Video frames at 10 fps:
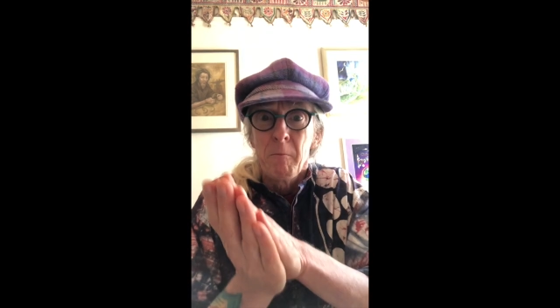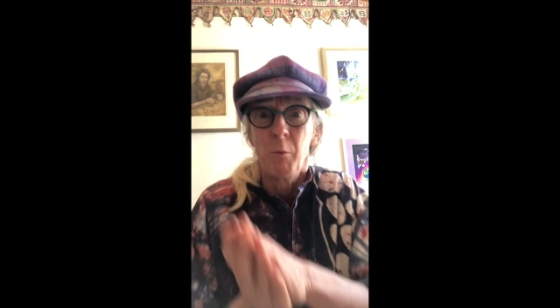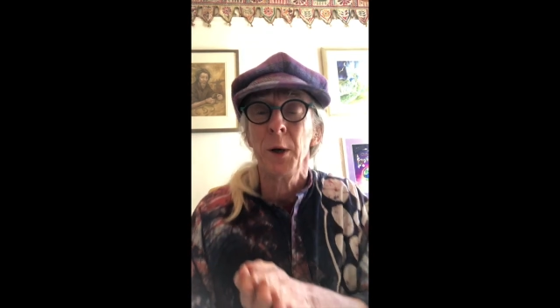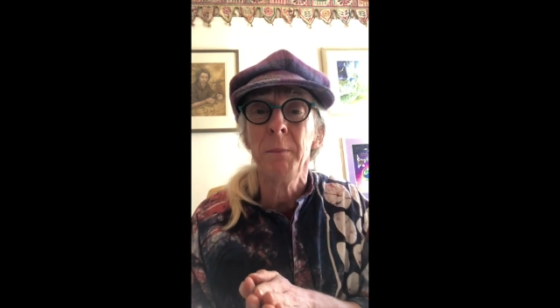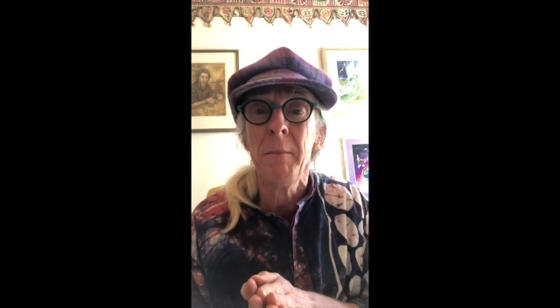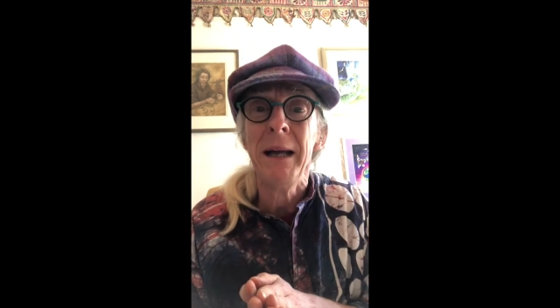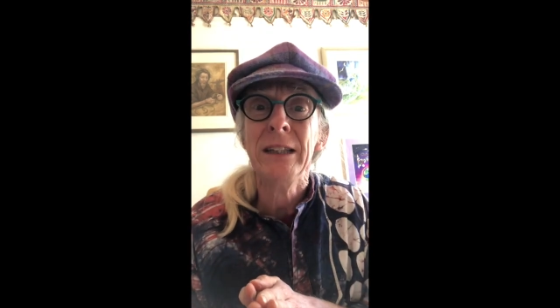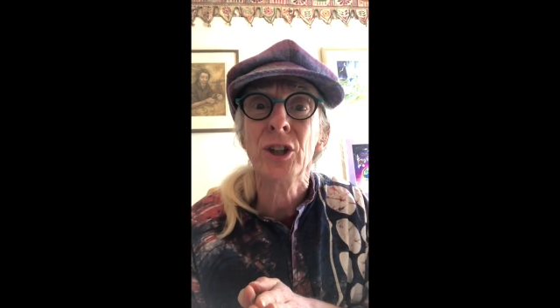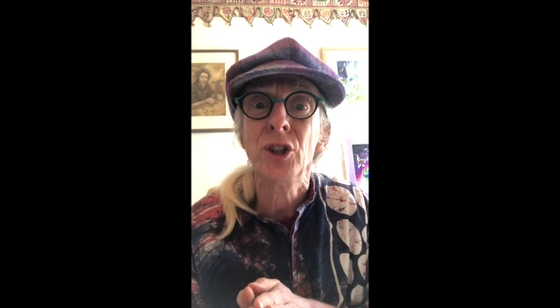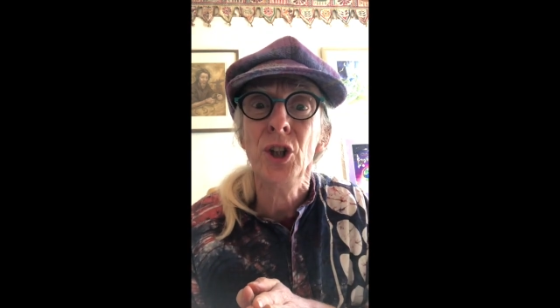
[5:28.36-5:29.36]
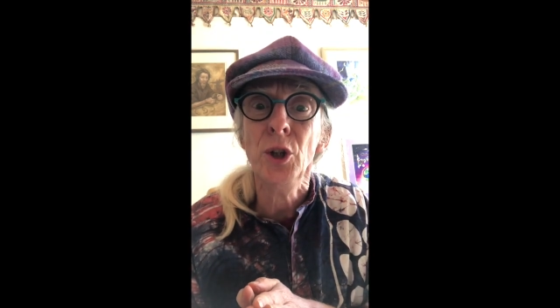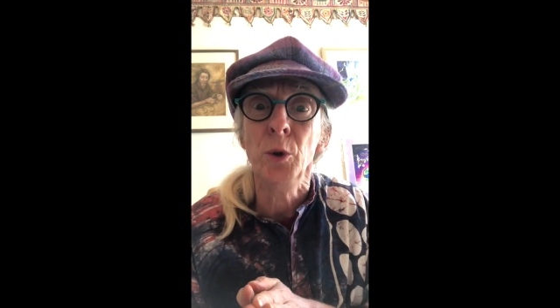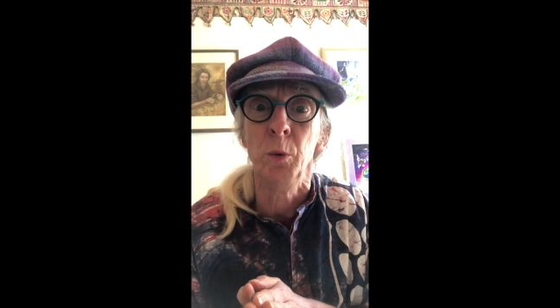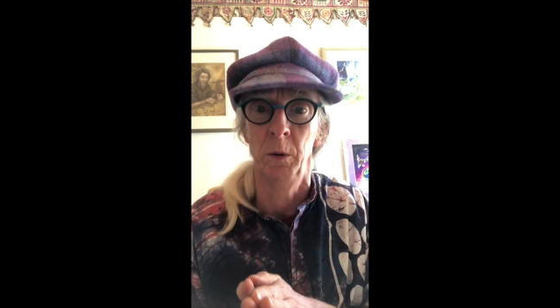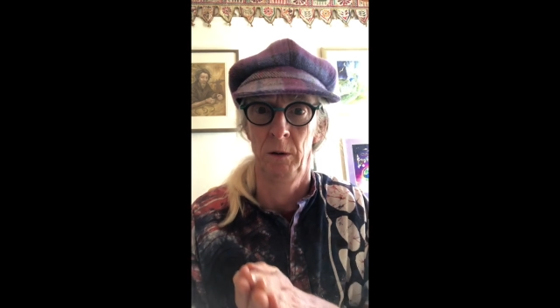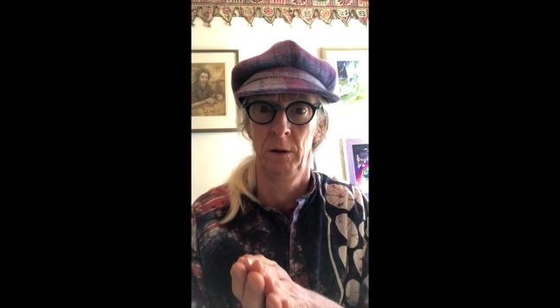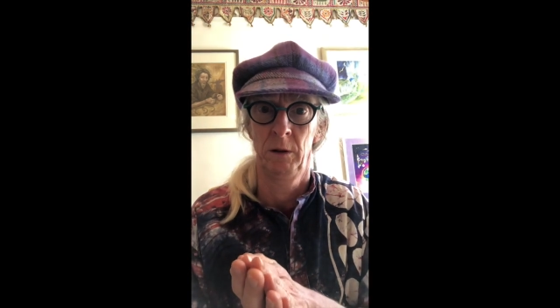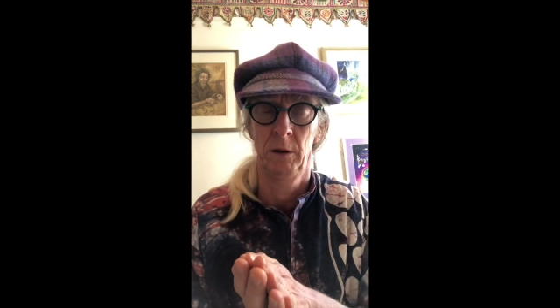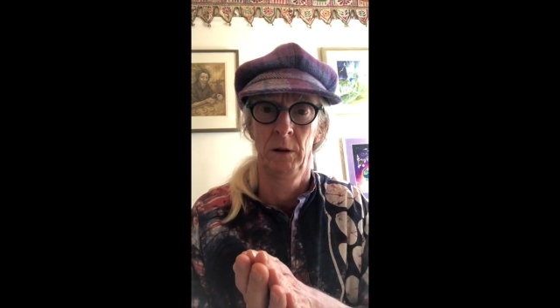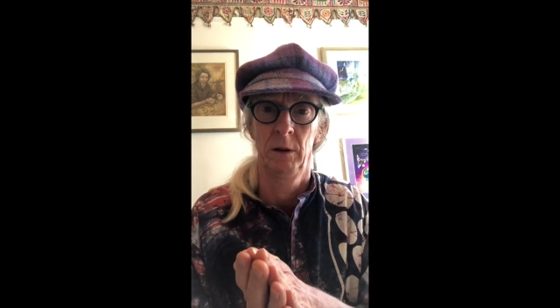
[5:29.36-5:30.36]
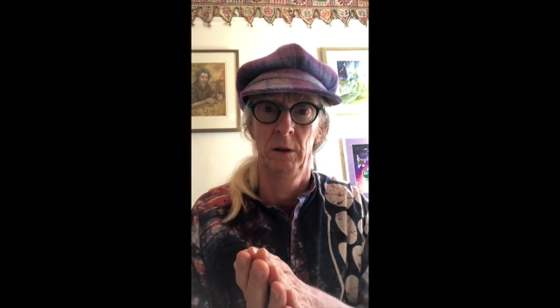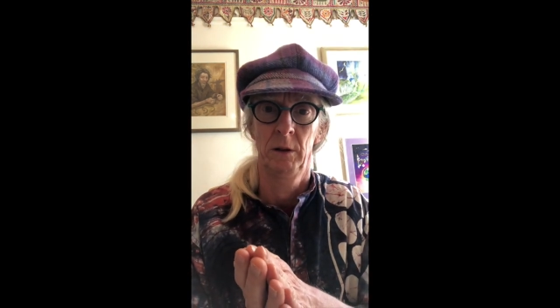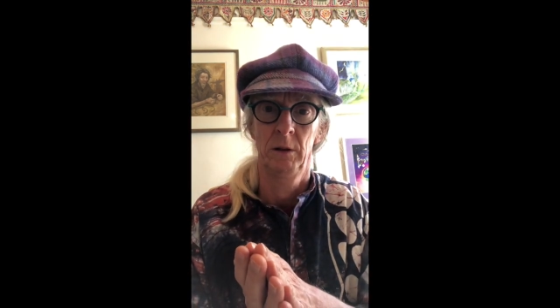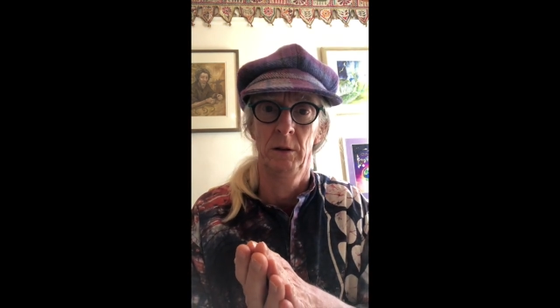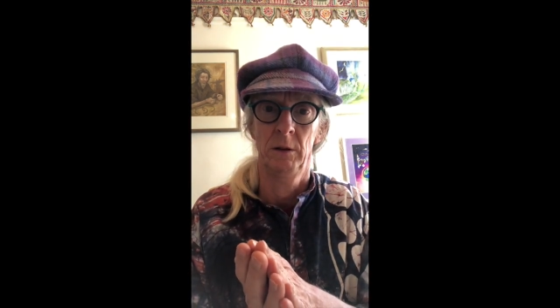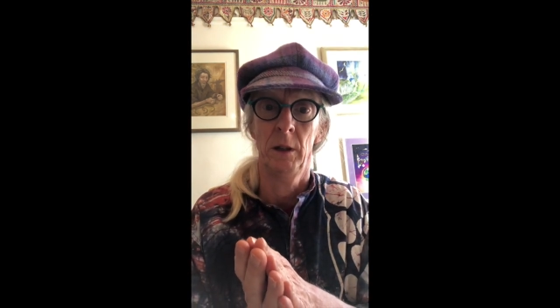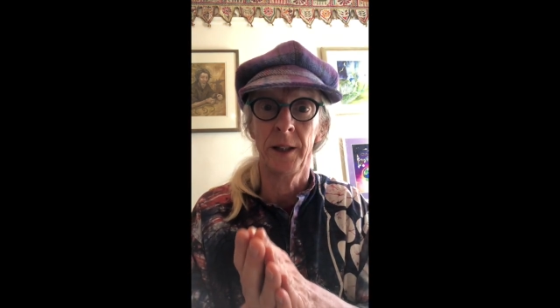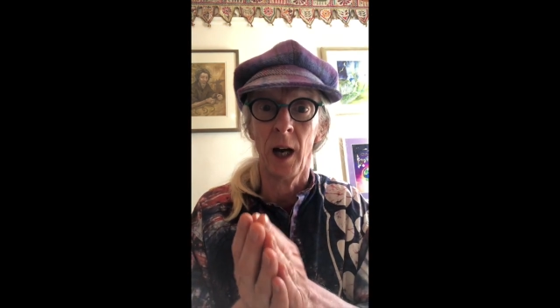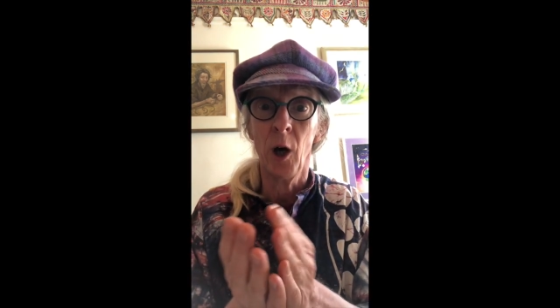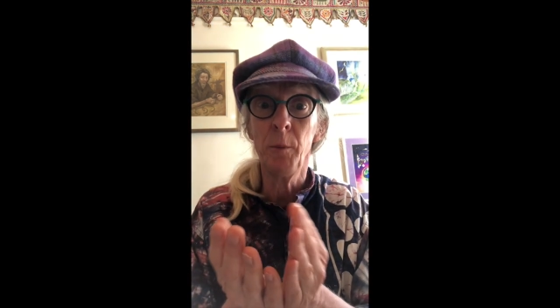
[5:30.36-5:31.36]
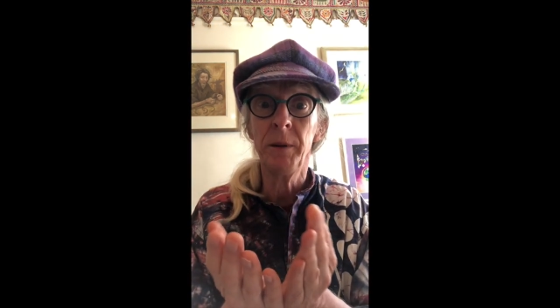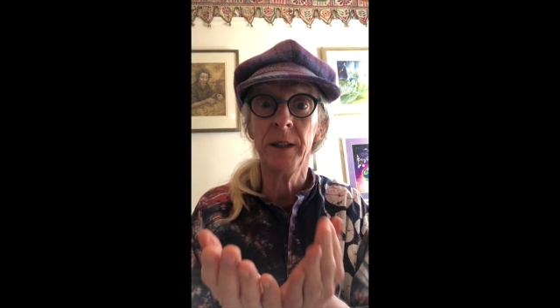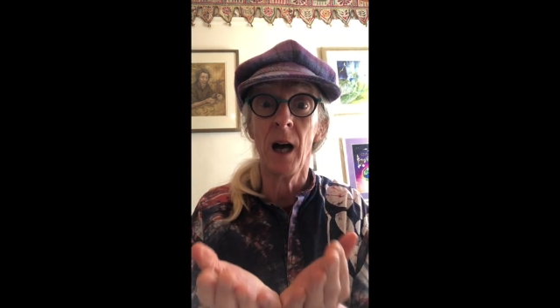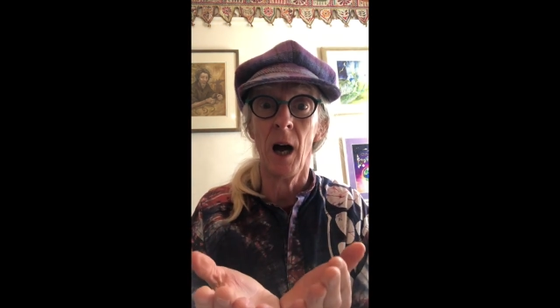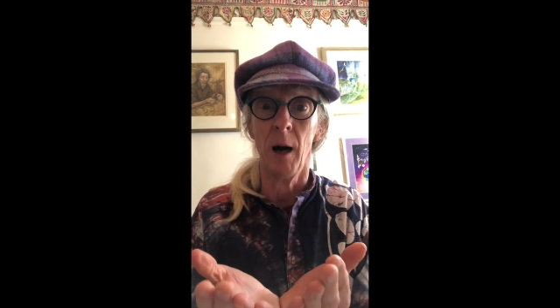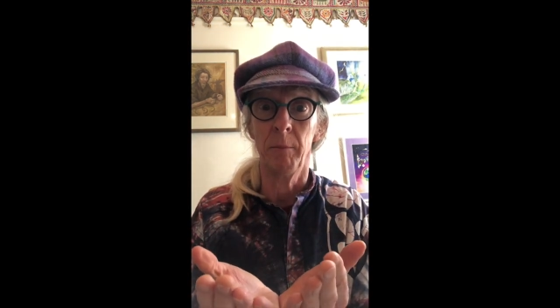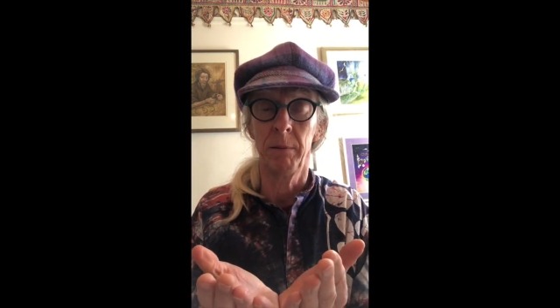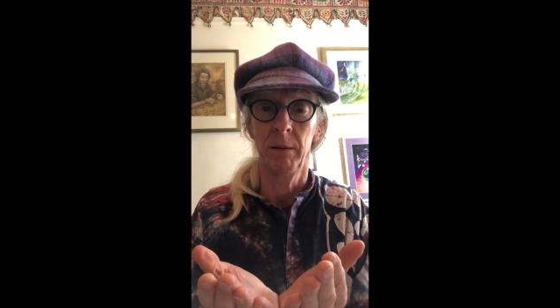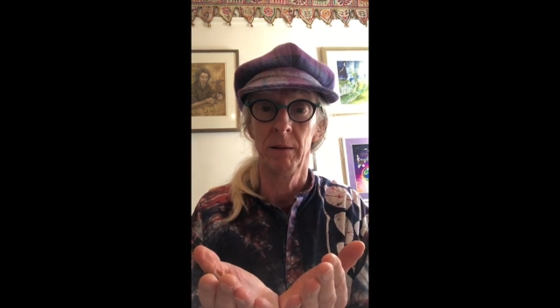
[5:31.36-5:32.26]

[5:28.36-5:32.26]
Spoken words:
what am I meant to do? And I opened it up.